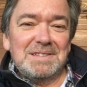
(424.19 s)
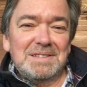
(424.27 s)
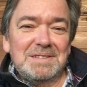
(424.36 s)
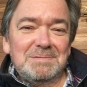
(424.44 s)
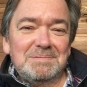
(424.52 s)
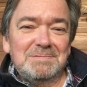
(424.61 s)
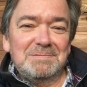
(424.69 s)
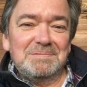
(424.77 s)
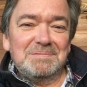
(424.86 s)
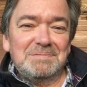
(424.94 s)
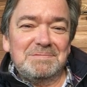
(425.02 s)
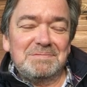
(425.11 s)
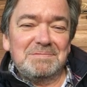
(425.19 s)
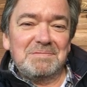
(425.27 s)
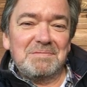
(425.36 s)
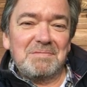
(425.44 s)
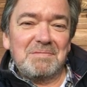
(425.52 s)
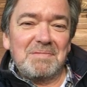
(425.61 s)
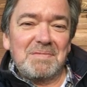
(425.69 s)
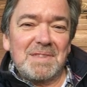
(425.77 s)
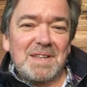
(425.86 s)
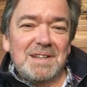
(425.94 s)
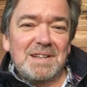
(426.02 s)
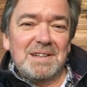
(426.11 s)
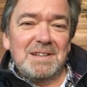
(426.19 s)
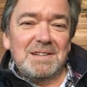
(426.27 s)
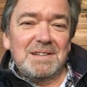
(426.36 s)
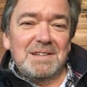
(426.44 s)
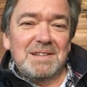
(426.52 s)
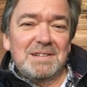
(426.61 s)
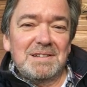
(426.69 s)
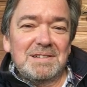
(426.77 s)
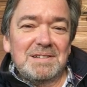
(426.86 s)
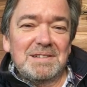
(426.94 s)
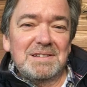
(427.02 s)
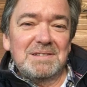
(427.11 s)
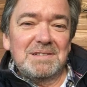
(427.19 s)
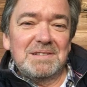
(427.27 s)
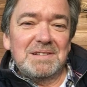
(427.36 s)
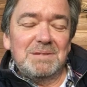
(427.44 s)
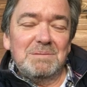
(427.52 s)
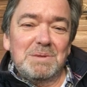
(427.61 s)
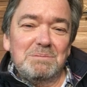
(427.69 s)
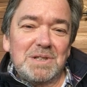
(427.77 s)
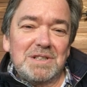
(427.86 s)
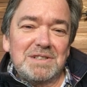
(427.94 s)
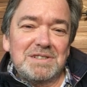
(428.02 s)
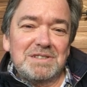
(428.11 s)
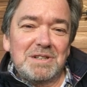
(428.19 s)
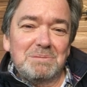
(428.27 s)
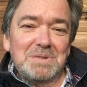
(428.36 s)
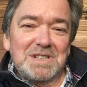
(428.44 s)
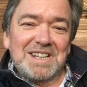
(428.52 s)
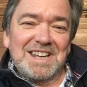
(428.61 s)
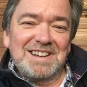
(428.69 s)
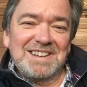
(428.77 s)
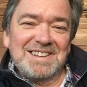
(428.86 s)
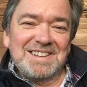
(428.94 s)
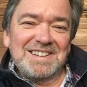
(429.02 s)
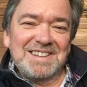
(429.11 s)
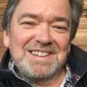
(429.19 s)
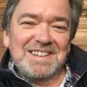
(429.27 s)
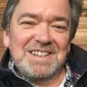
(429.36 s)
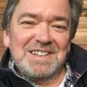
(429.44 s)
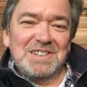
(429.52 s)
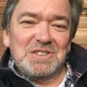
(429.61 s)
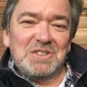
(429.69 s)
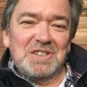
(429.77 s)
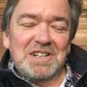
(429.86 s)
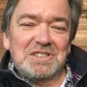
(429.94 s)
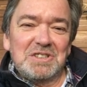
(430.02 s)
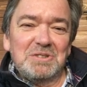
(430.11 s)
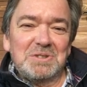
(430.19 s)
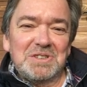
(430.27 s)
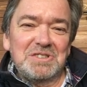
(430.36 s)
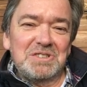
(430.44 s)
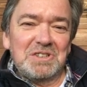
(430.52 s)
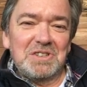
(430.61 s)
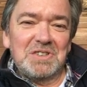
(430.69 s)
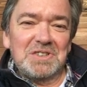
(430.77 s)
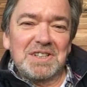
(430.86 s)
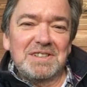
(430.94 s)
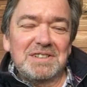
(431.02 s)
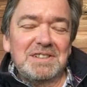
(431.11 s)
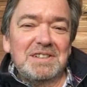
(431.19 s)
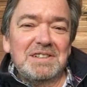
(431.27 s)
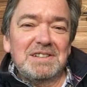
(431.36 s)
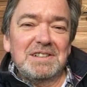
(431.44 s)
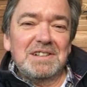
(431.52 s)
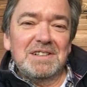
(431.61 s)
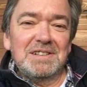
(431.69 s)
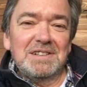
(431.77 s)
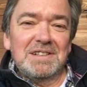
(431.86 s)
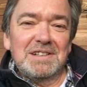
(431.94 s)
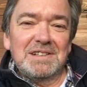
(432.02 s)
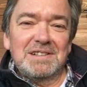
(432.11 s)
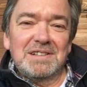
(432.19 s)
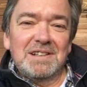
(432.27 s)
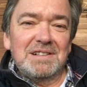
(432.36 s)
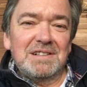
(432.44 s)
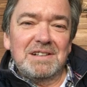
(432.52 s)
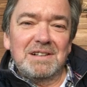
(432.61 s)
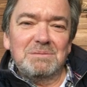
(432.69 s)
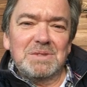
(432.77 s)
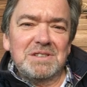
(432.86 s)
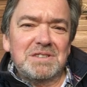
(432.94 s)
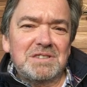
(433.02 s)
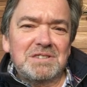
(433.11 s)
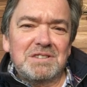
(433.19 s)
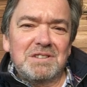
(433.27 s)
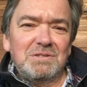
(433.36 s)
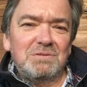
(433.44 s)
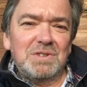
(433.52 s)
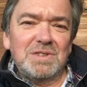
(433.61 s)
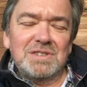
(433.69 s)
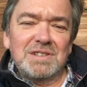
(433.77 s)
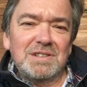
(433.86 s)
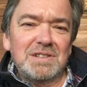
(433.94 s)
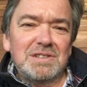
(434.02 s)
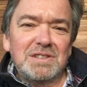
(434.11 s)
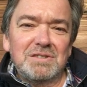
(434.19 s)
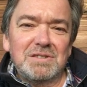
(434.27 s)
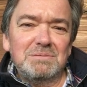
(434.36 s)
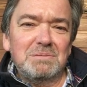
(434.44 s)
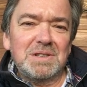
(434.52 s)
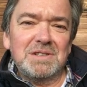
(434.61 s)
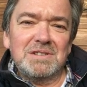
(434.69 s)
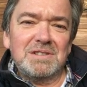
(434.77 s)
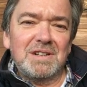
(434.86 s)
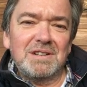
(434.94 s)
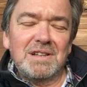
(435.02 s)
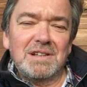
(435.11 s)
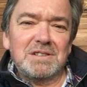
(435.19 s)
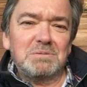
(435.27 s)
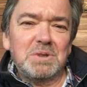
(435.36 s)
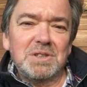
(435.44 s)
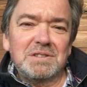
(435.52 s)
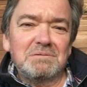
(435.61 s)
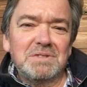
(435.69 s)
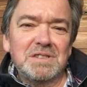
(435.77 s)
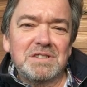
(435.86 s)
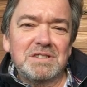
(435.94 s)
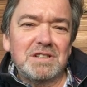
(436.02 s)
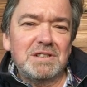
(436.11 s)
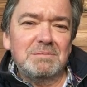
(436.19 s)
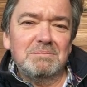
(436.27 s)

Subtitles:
I remember somebody doing a children's talk, and they ended up just confusing the children because their last point was